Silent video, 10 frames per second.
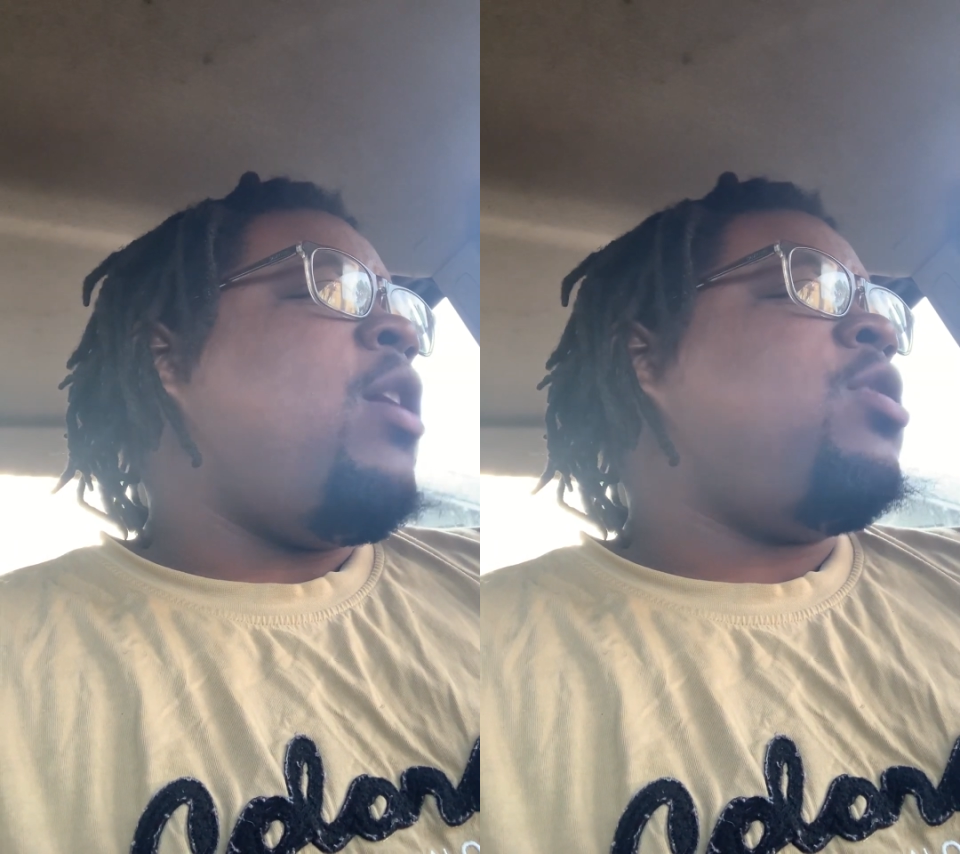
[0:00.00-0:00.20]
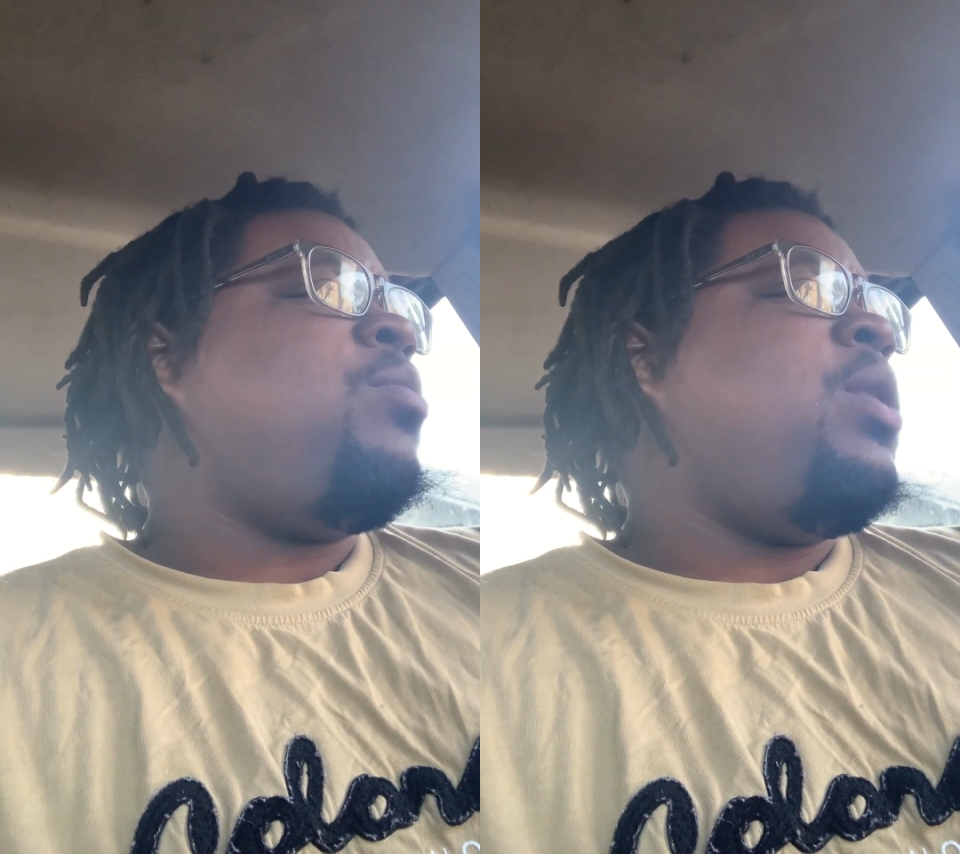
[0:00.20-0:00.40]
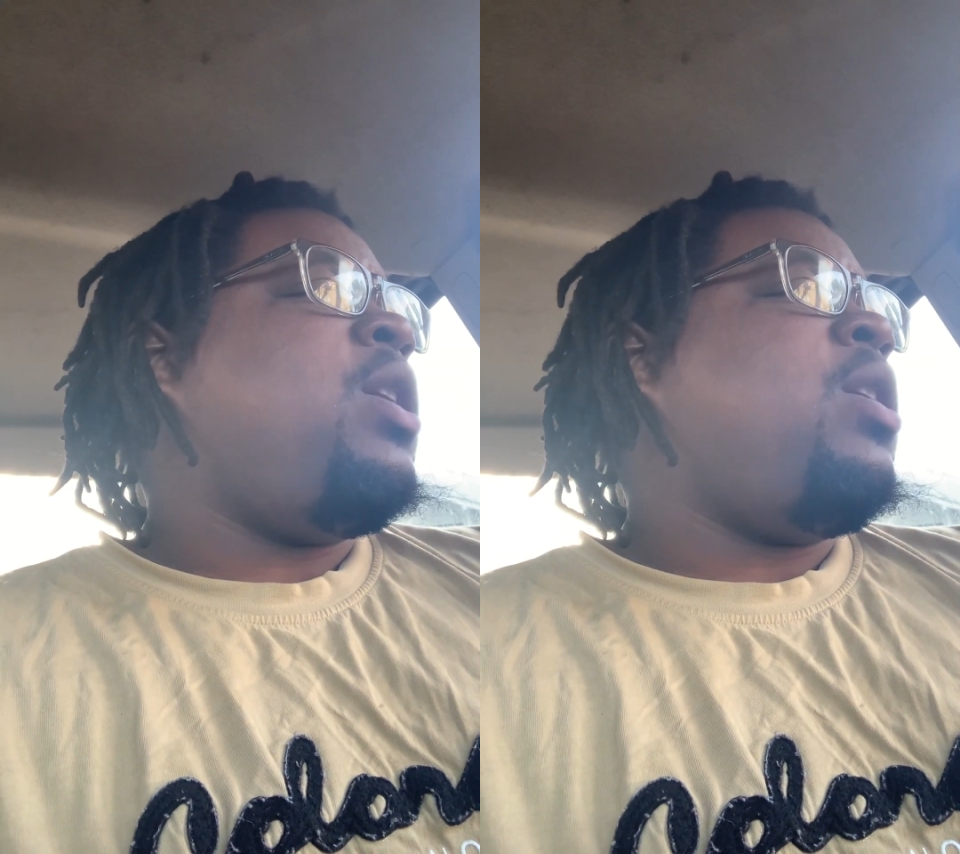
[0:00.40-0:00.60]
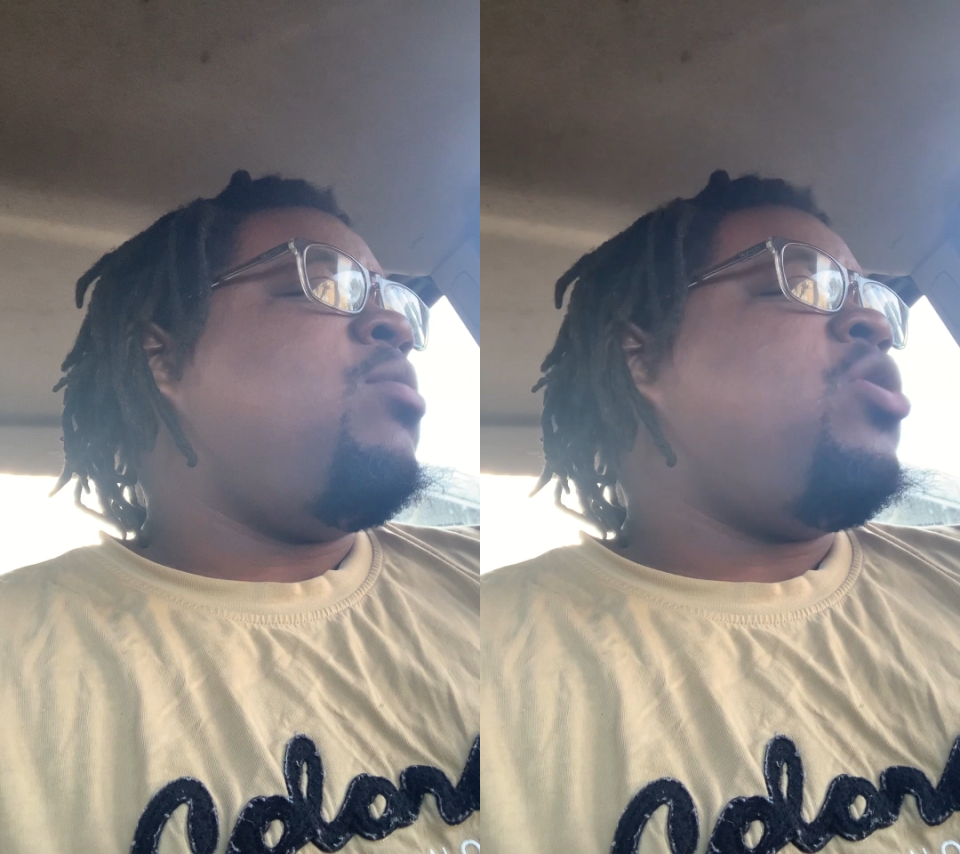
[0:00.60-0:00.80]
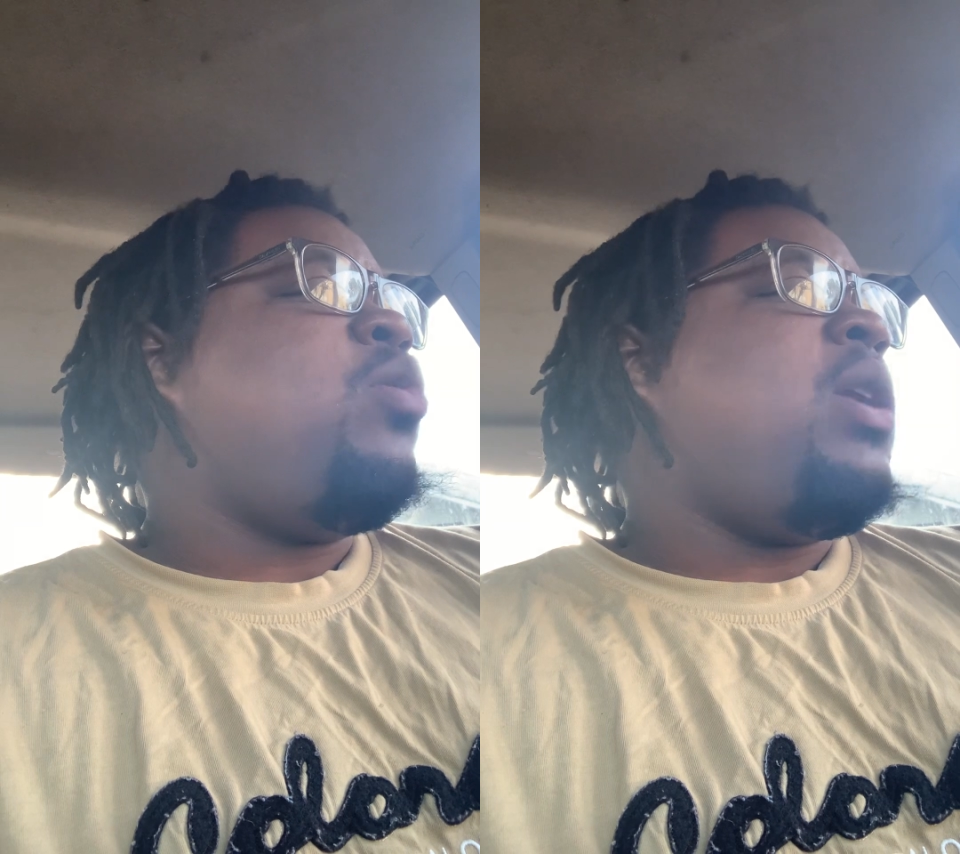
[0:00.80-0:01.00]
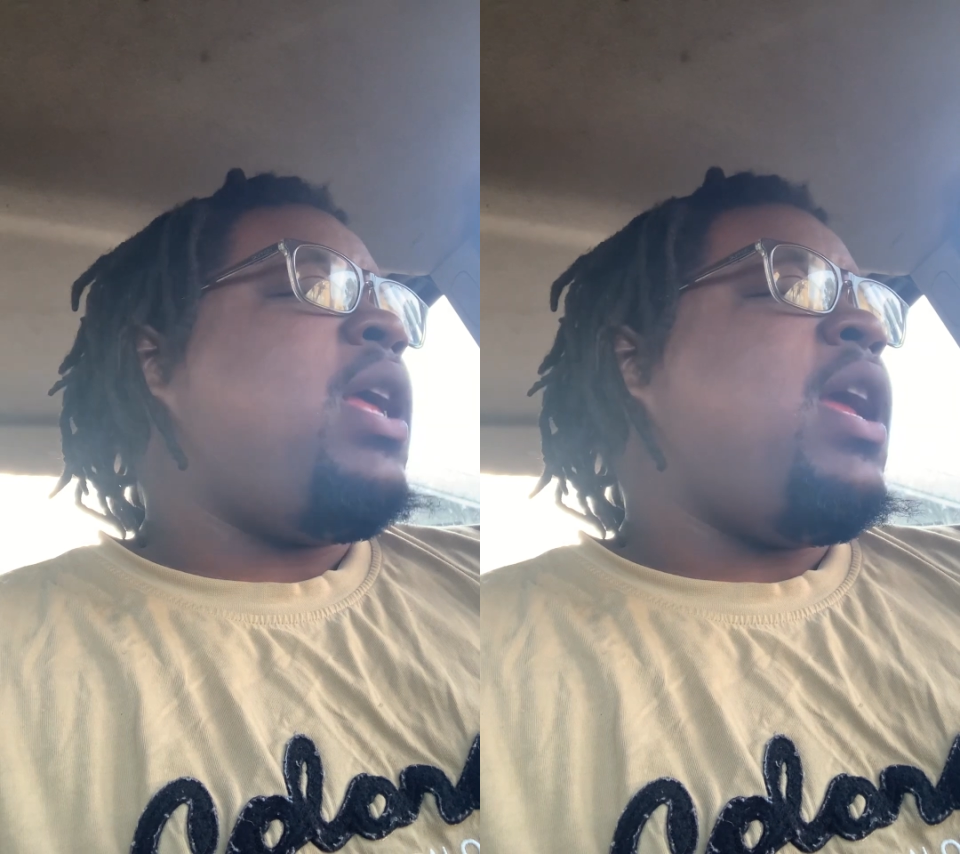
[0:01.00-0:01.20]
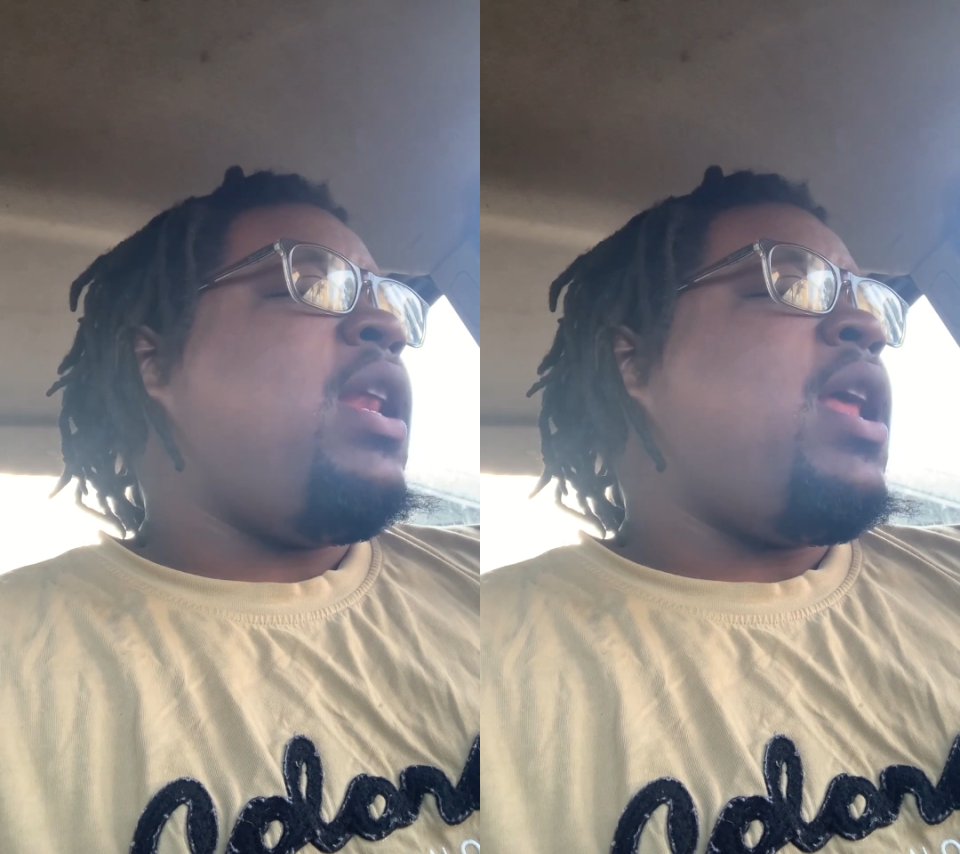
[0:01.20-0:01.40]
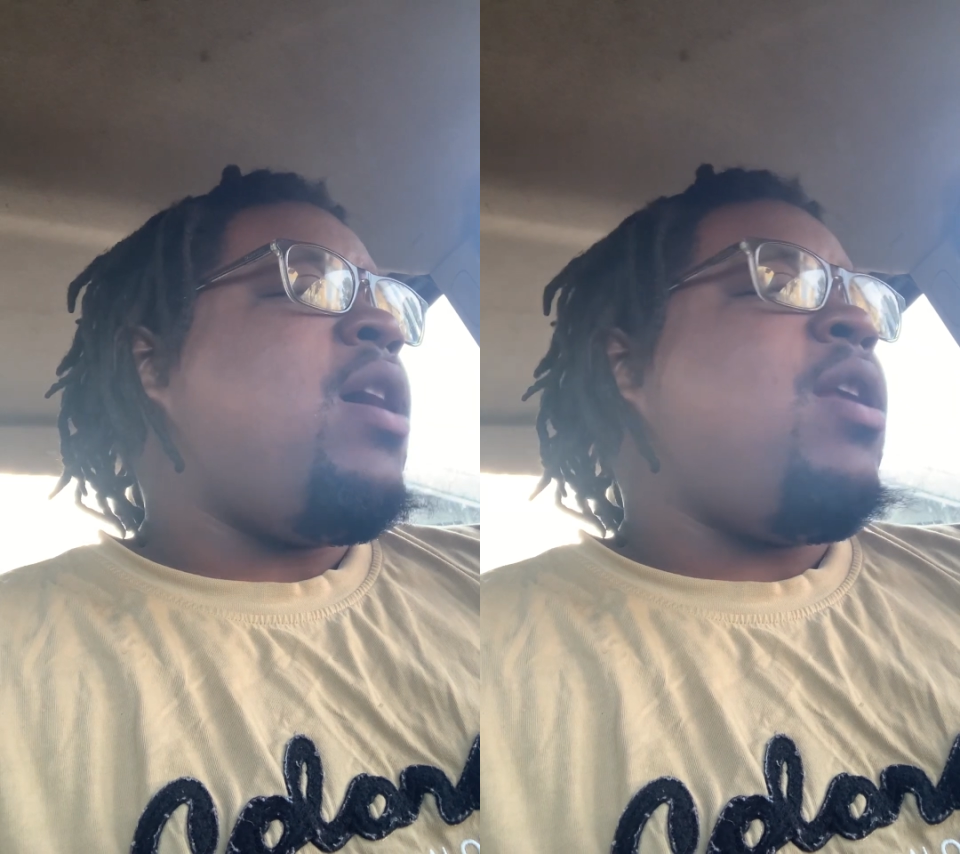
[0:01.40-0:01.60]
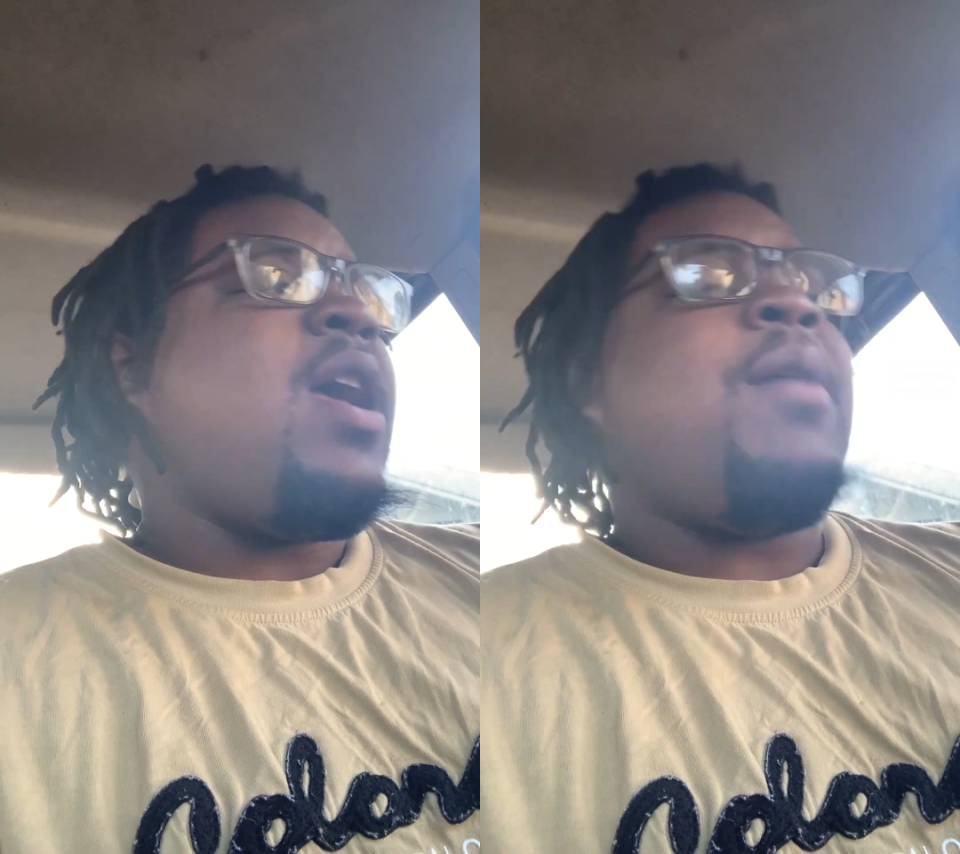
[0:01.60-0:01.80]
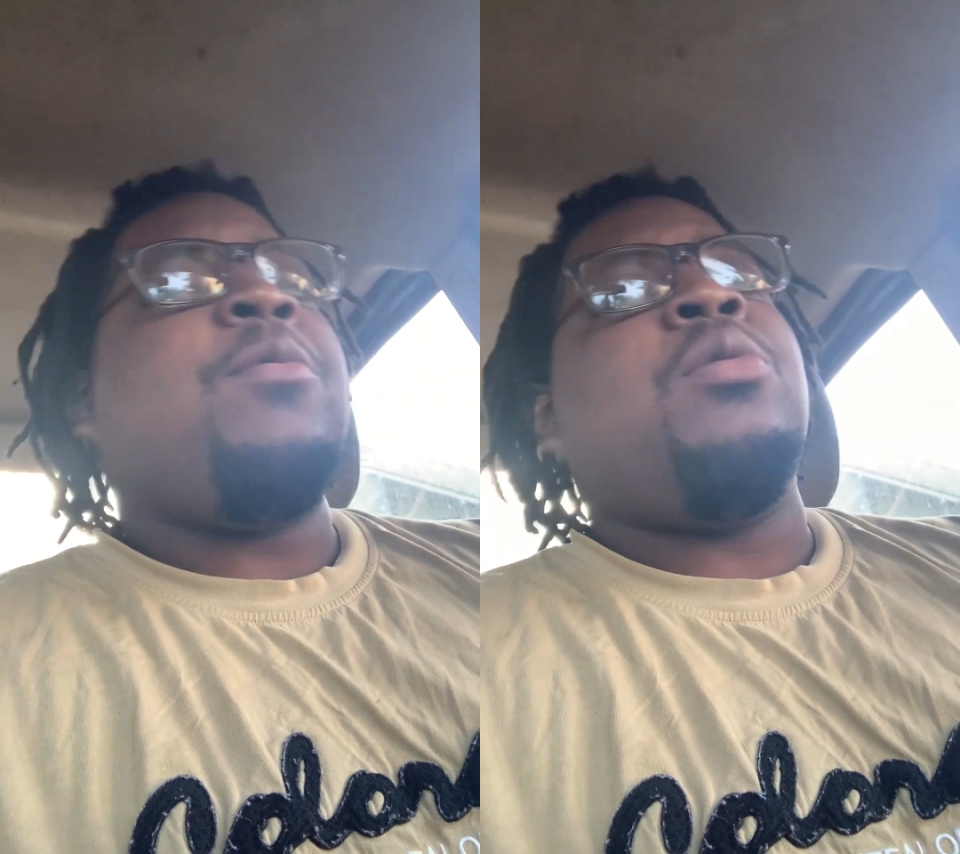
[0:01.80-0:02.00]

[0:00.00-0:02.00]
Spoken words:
was been I'm 28 now. That happened